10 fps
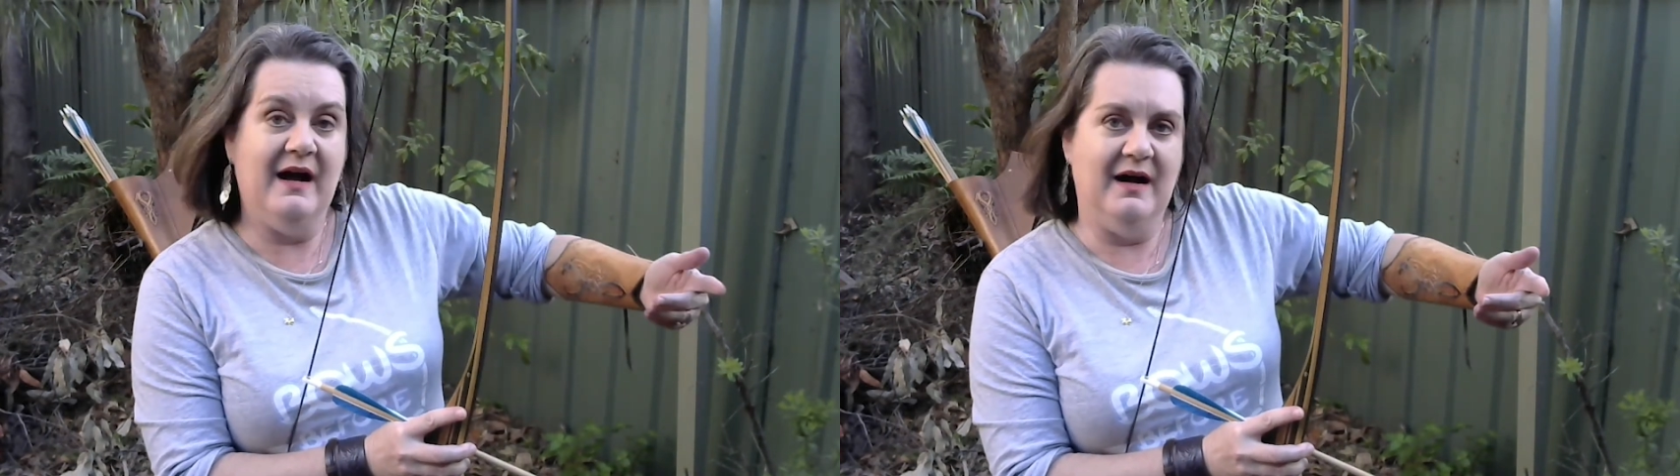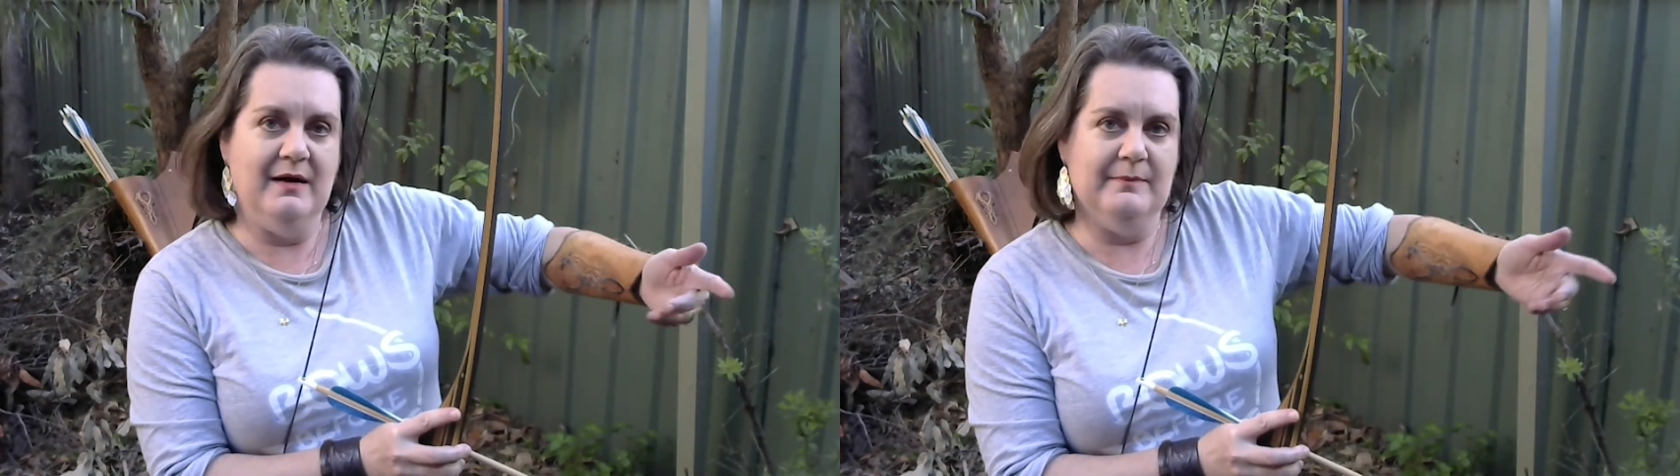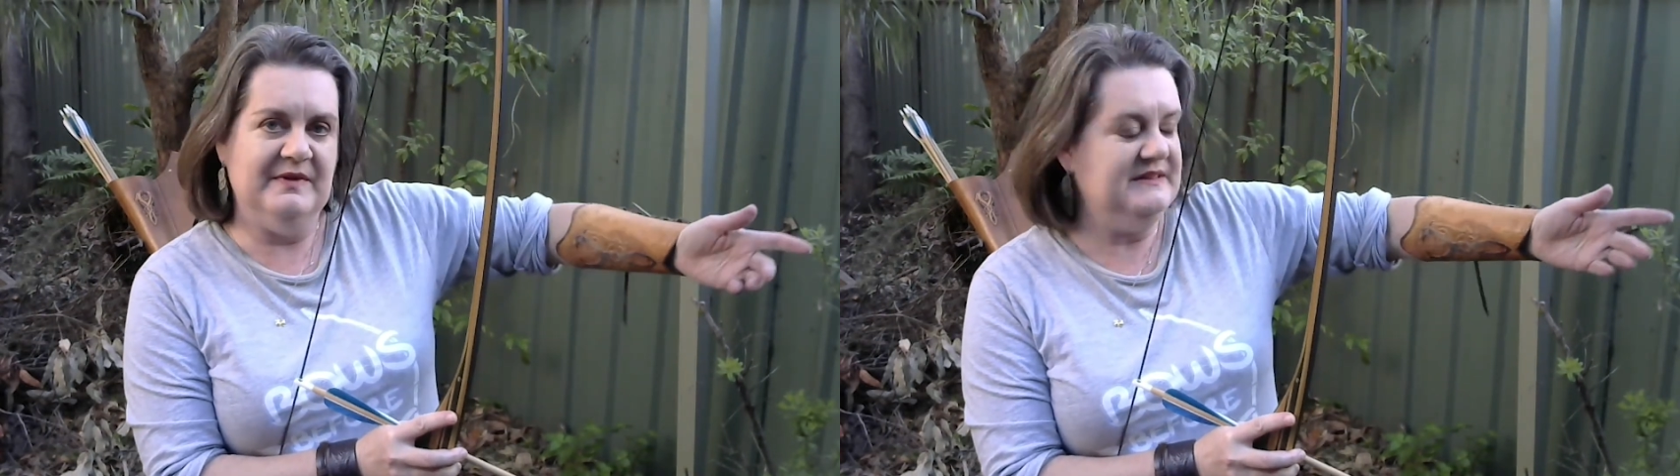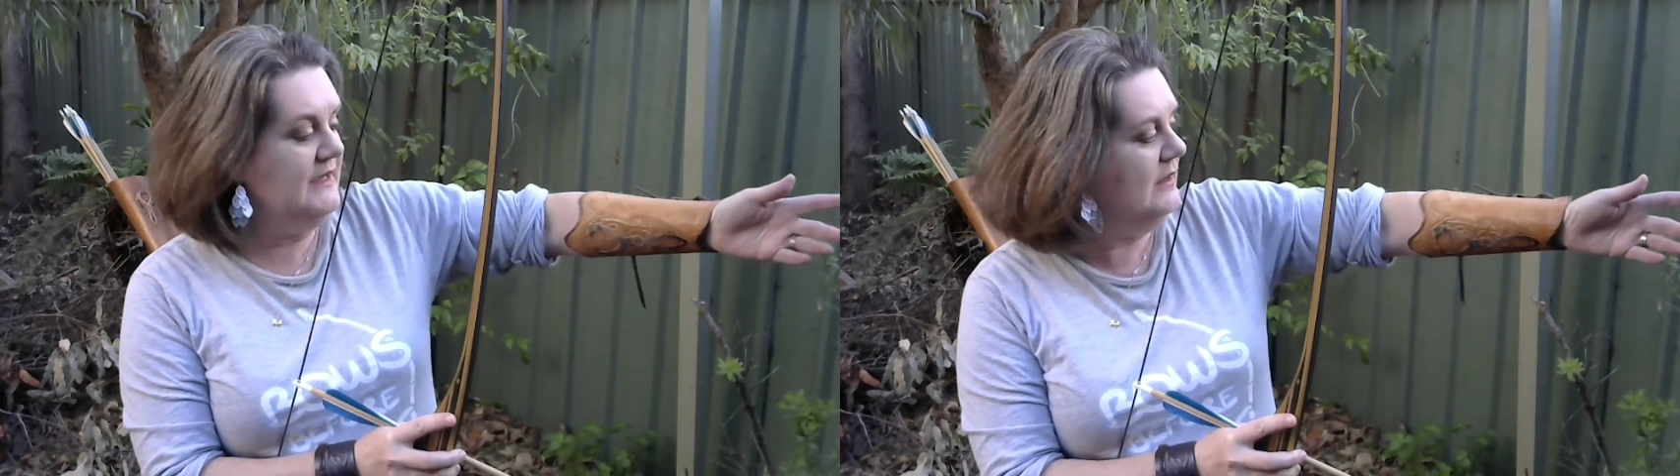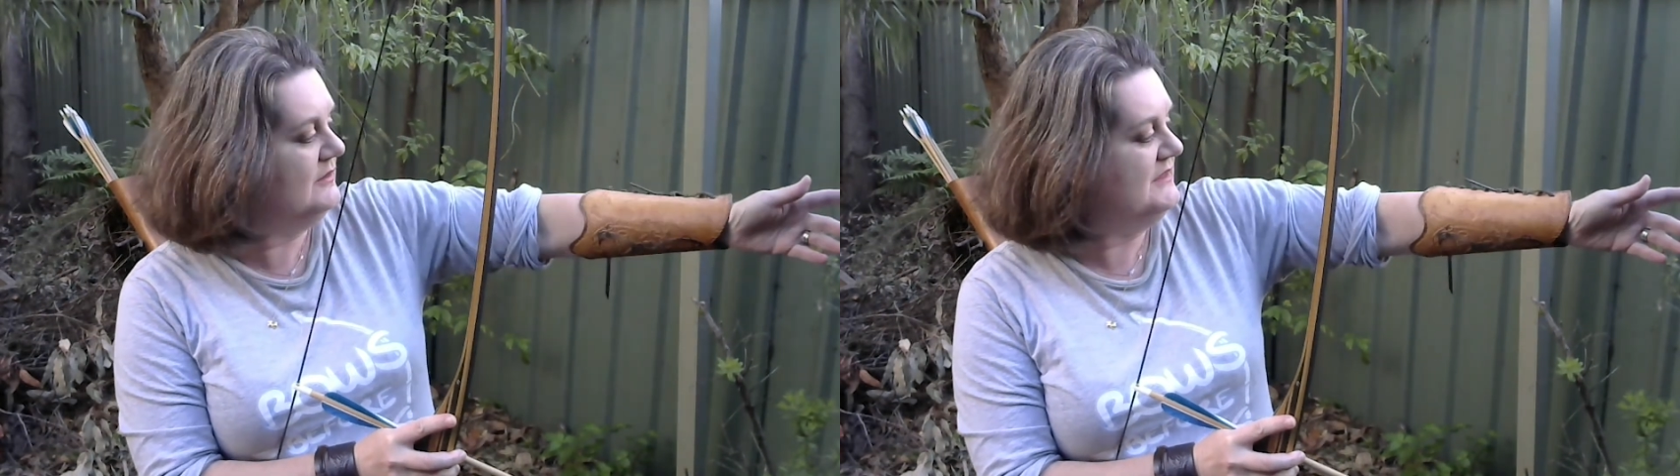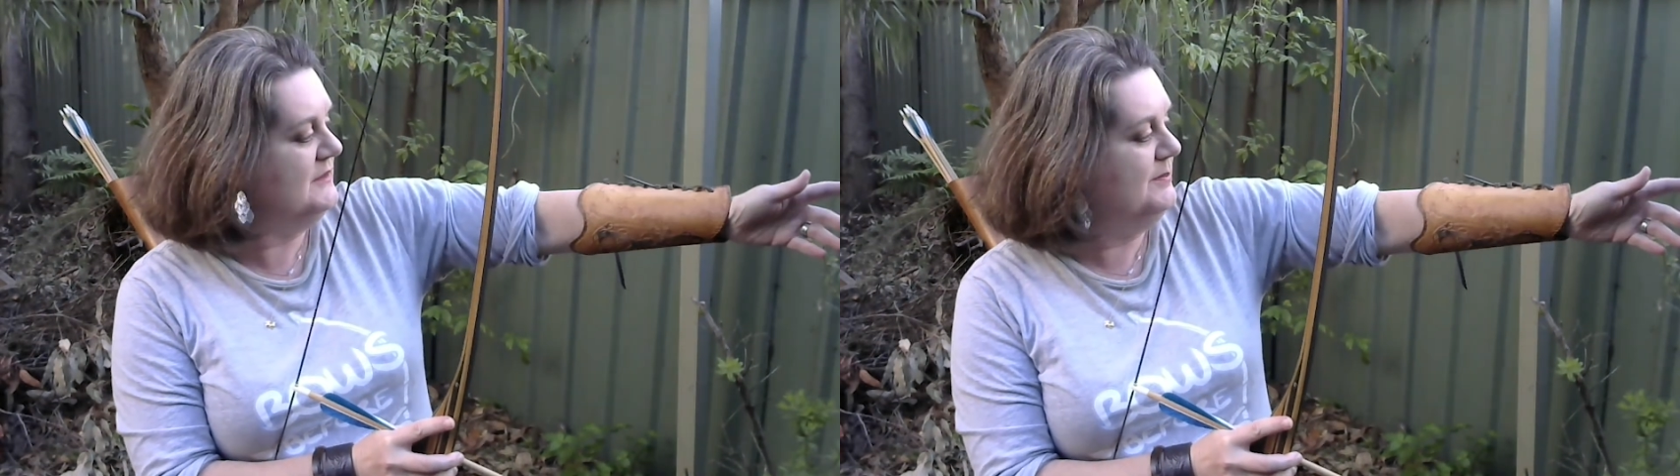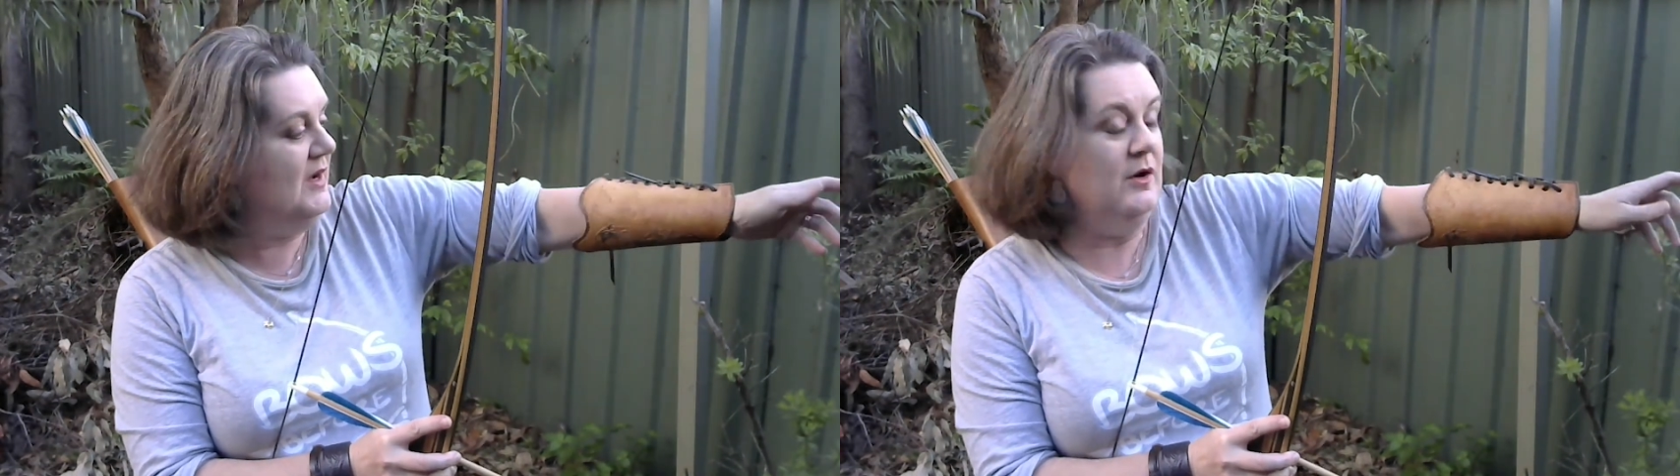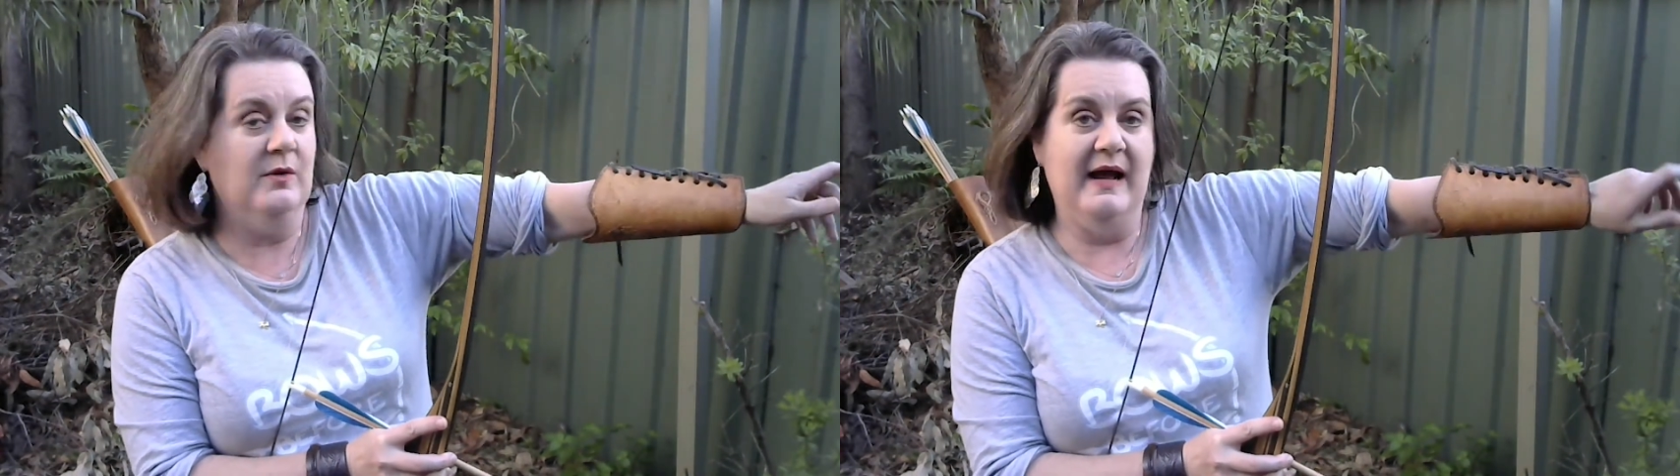arm that's holding the
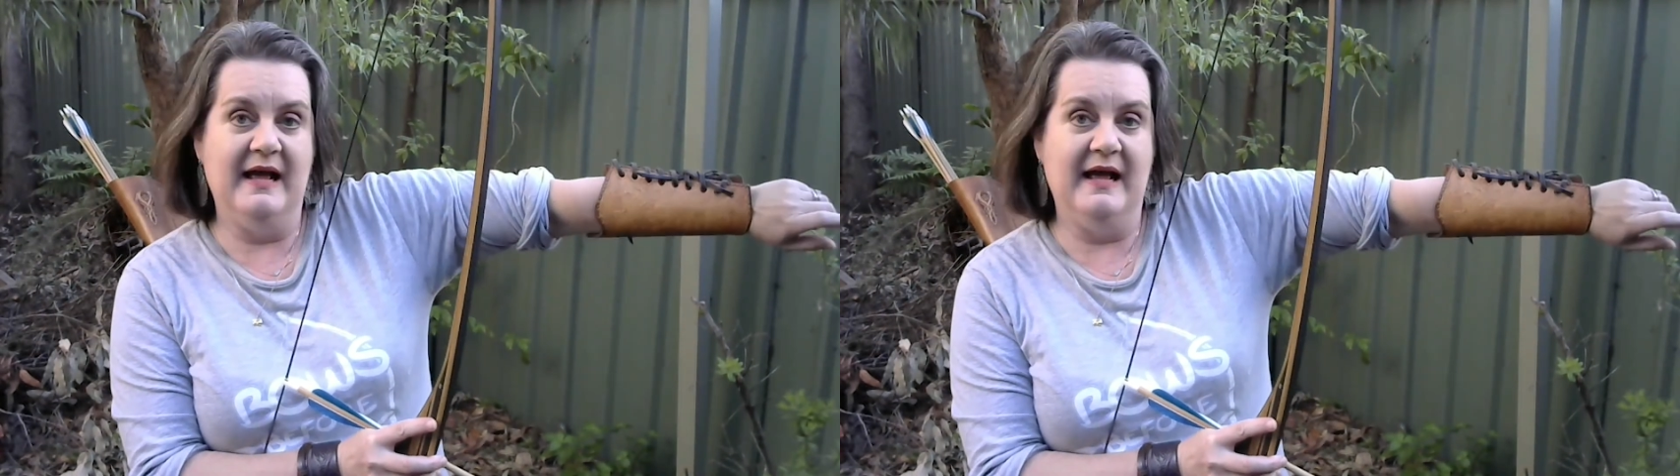bow